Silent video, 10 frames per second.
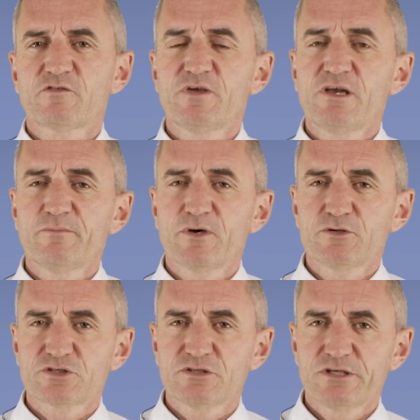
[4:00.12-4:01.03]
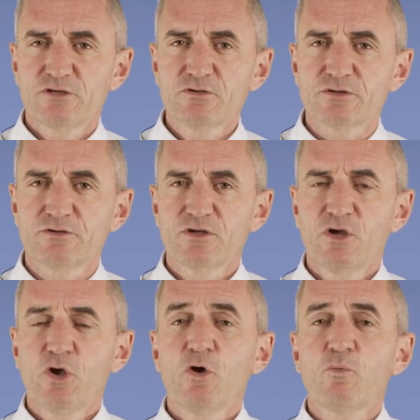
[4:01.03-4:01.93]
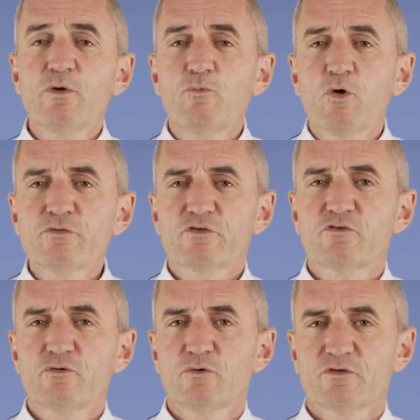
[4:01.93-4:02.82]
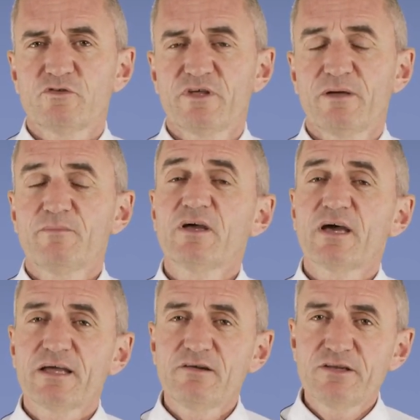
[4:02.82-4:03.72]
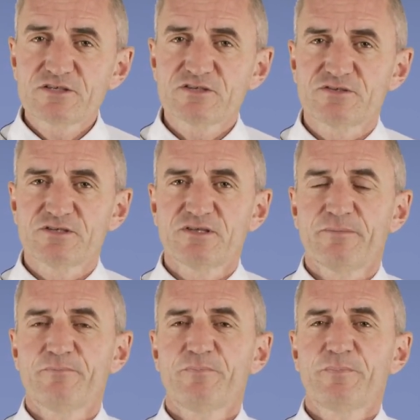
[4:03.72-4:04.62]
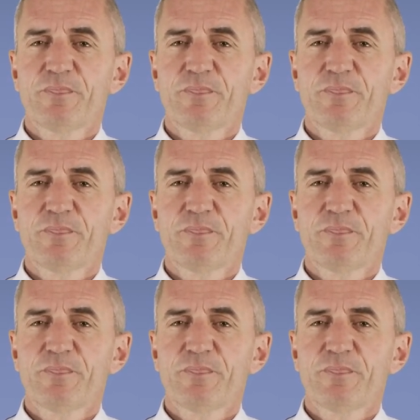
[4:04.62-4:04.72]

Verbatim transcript: us feel emotionally good. We want to talk to them and listen to them.